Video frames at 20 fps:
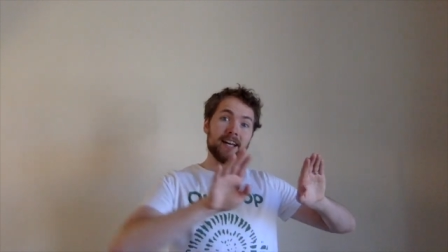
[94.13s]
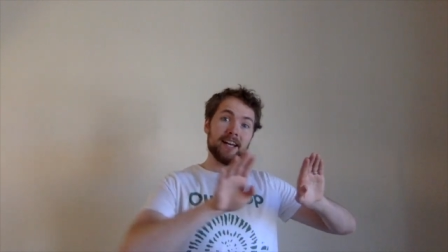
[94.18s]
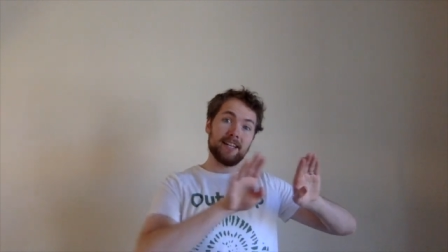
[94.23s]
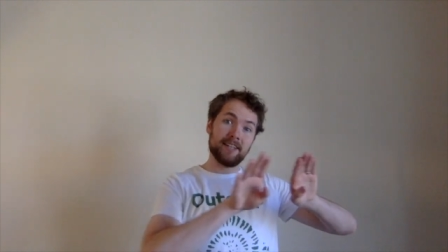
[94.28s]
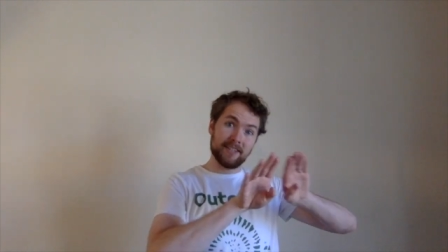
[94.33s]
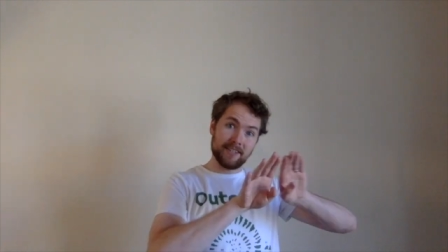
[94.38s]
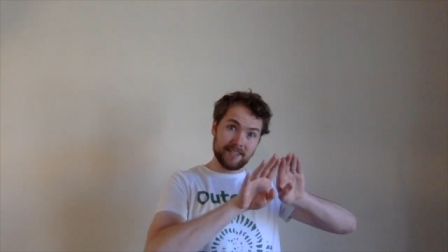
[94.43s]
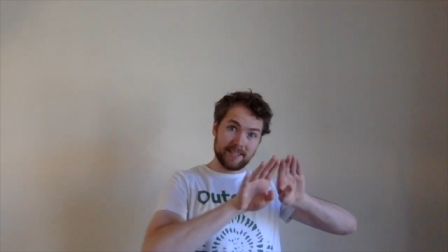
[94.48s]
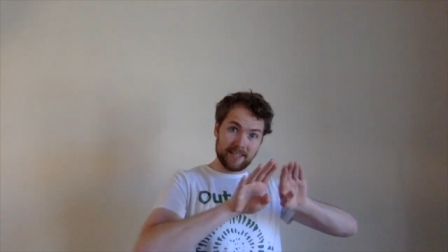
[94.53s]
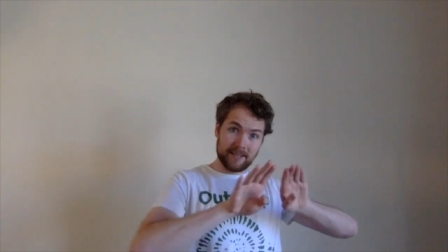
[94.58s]

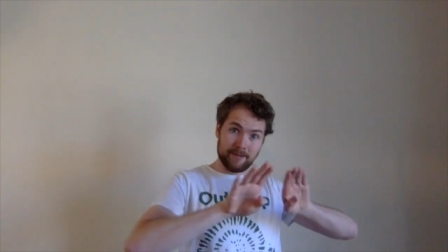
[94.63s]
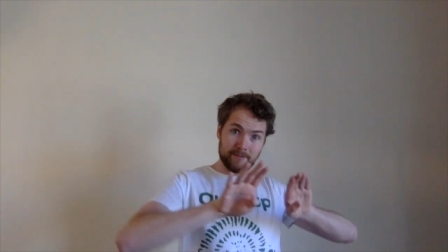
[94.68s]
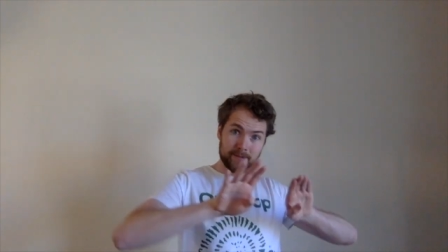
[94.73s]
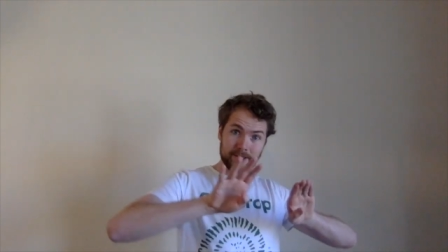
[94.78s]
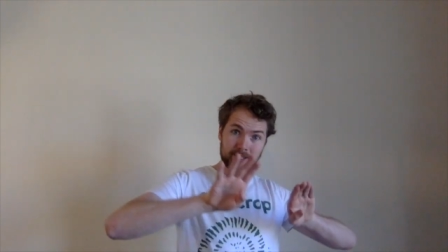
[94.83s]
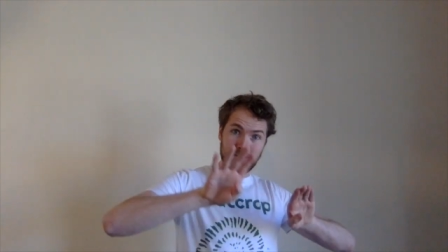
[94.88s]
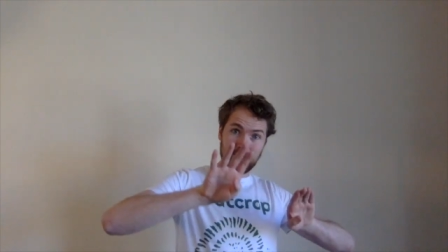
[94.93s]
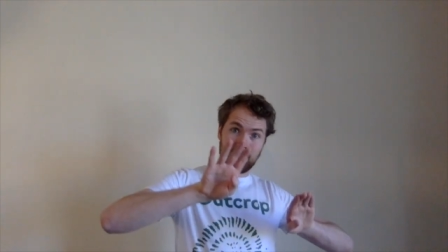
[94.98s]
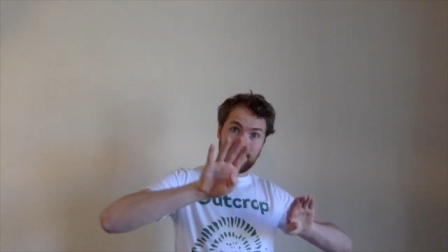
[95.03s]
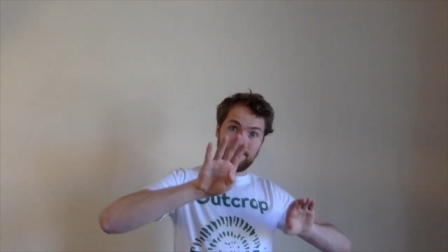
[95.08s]
and at the same
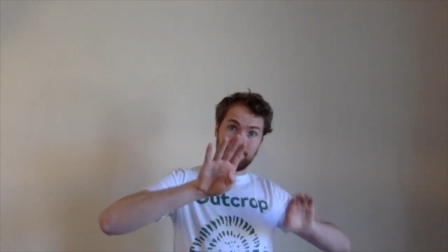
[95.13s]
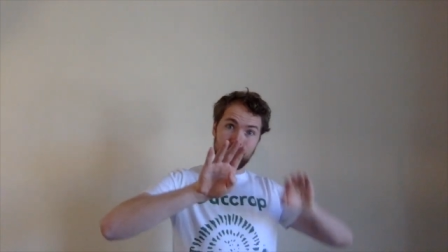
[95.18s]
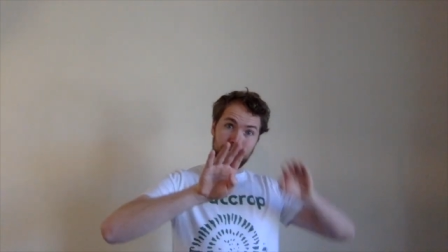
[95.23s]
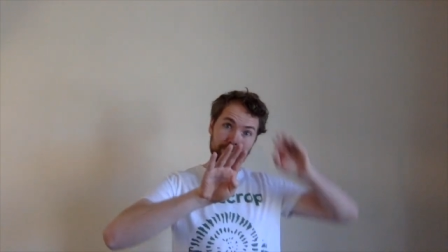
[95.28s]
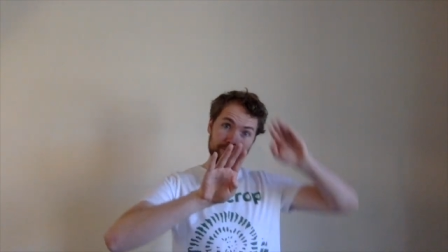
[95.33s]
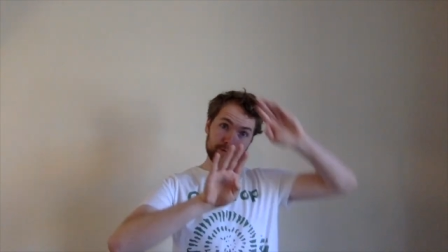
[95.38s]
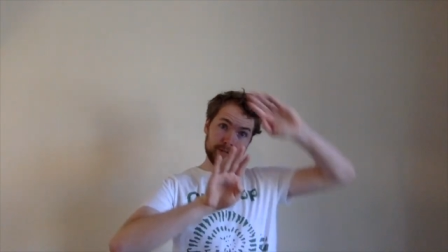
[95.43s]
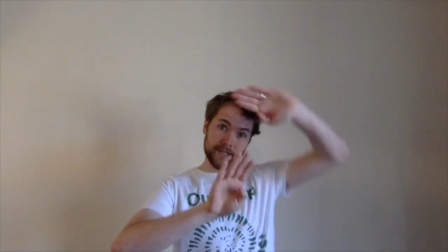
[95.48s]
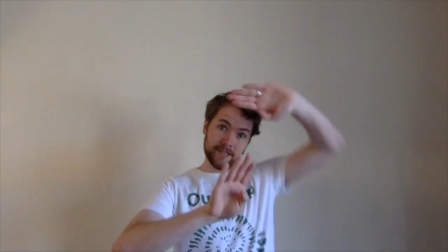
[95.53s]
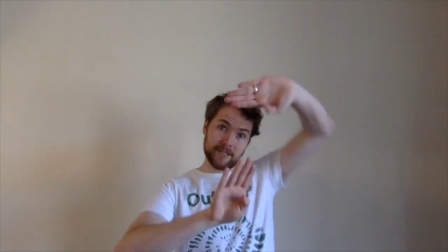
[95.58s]
time
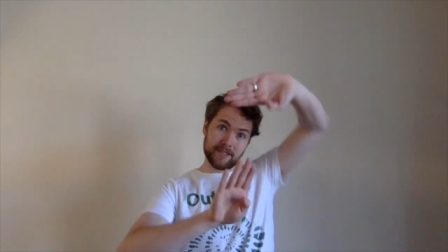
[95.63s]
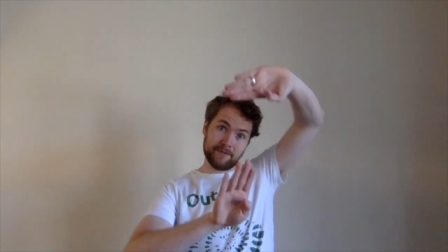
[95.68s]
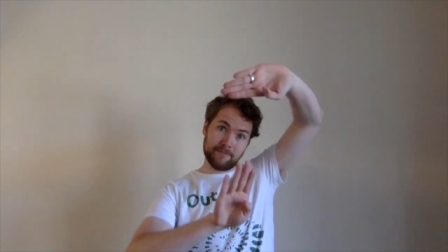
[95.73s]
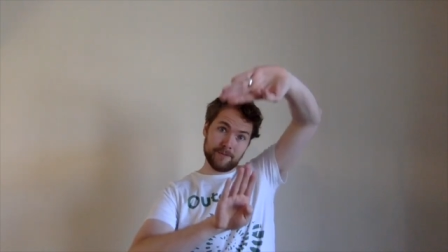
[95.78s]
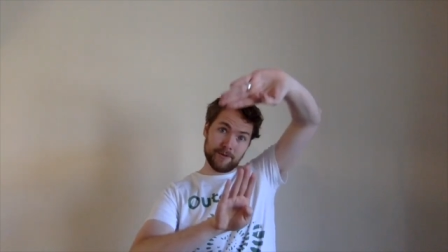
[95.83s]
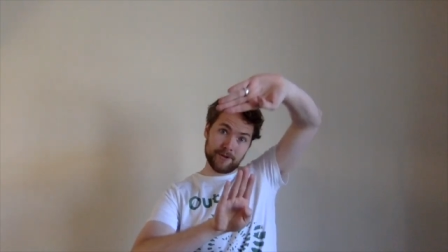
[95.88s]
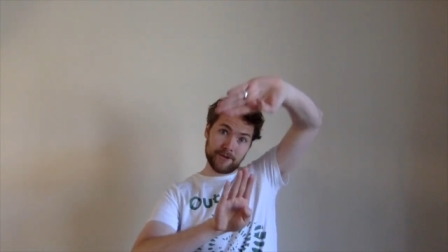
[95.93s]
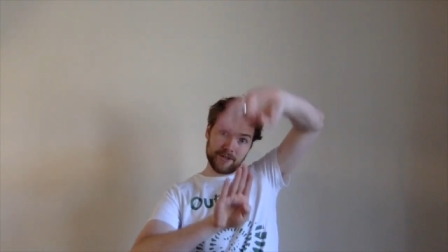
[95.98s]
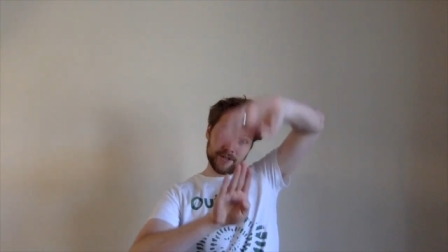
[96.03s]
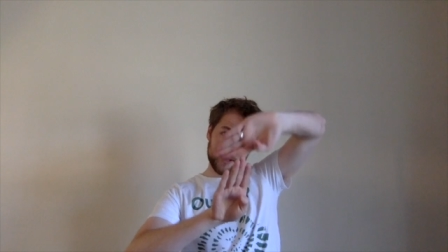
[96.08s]
the relative
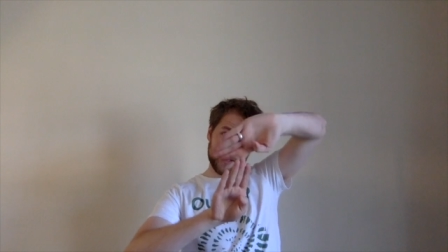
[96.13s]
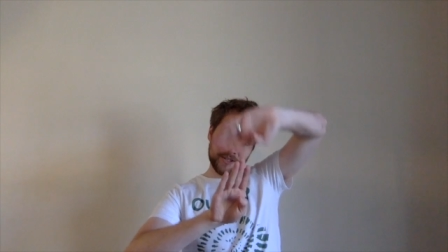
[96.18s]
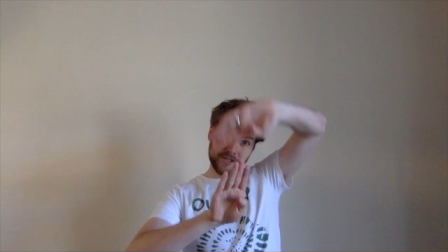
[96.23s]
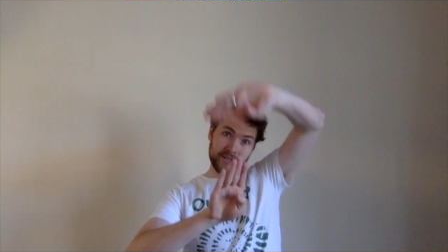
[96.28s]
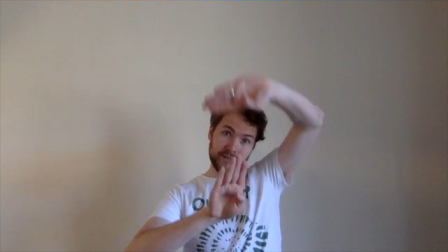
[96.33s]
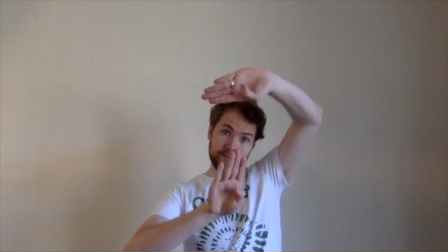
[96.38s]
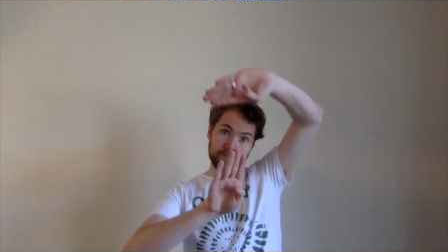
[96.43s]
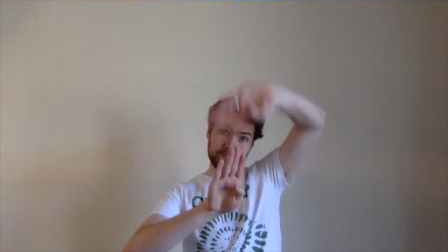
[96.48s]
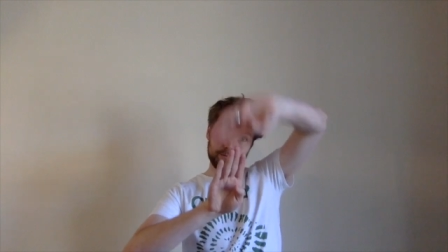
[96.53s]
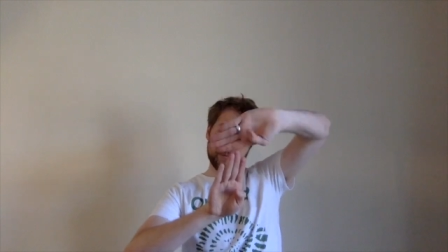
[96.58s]
motion
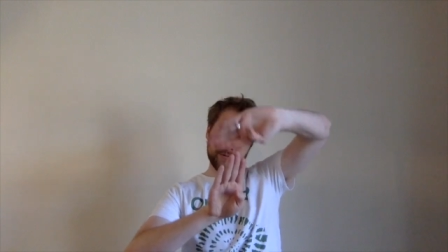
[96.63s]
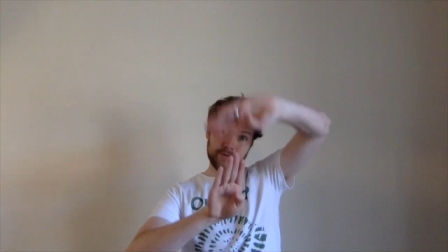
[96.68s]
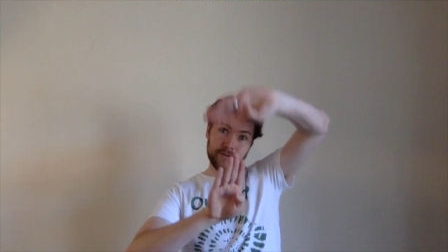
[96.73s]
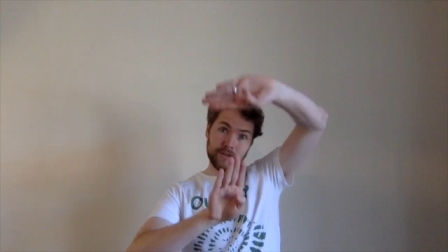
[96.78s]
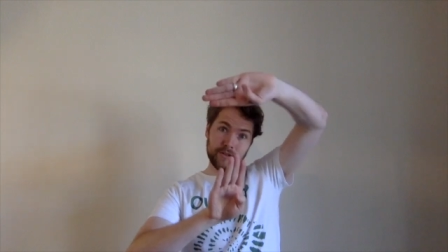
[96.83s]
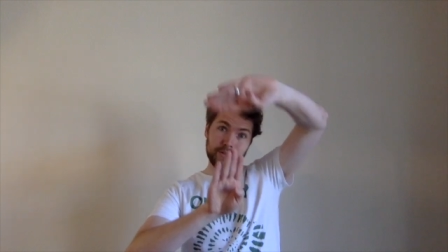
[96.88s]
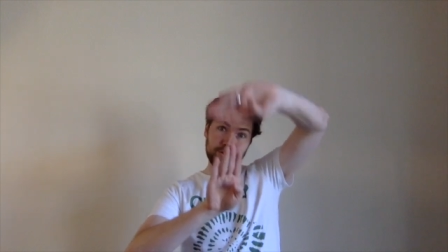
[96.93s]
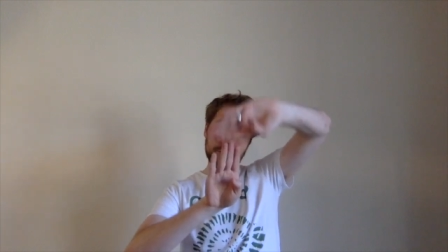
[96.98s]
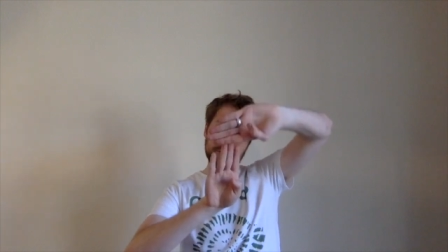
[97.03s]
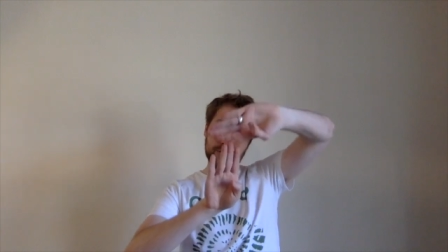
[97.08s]
is up with
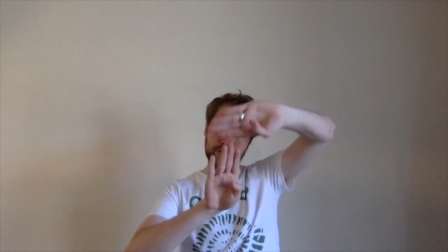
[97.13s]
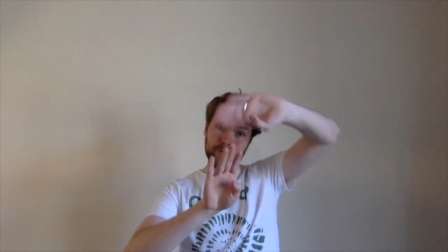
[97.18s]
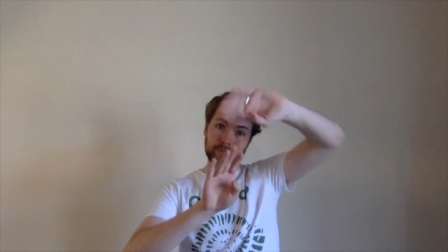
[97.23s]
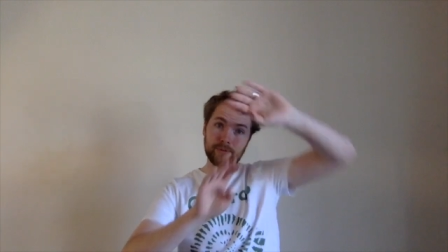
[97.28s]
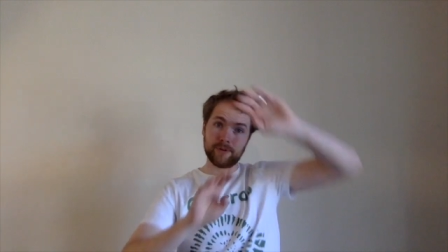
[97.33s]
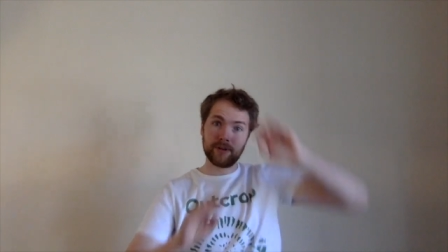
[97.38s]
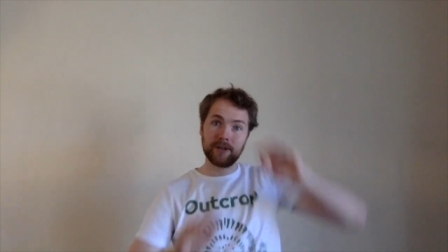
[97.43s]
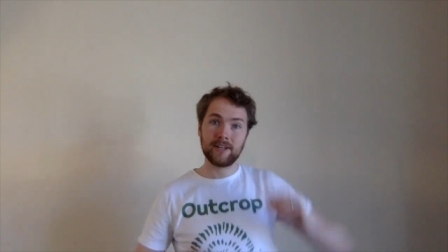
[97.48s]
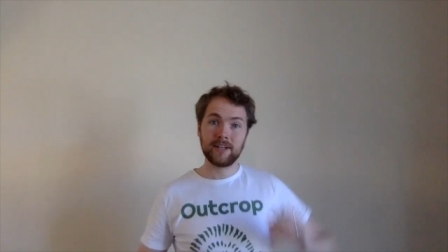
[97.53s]
Europe.